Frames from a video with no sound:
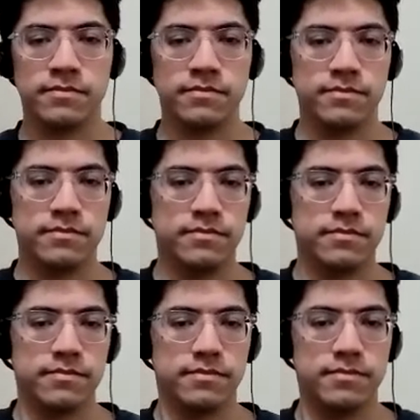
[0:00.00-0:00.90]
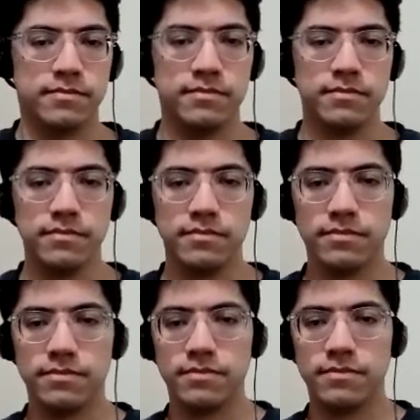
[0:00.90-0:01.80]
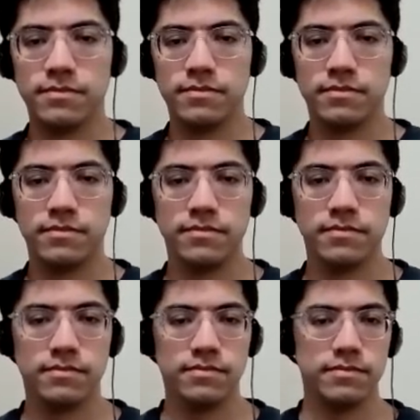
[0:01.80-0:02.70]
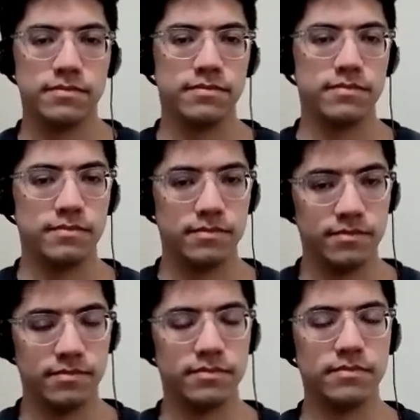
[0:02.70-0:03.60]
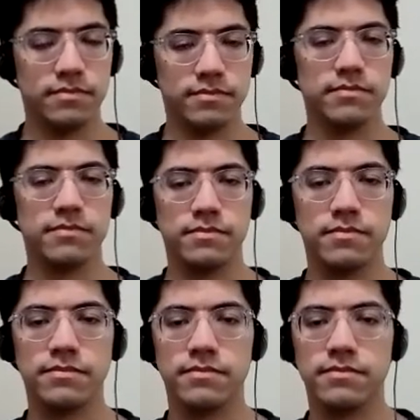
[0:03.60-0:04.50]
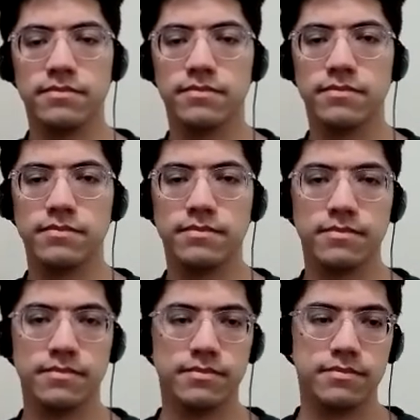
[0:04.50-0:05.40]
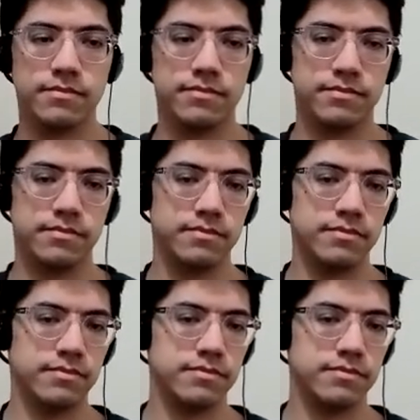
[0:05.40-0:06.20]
No words are spoken by the person on screen.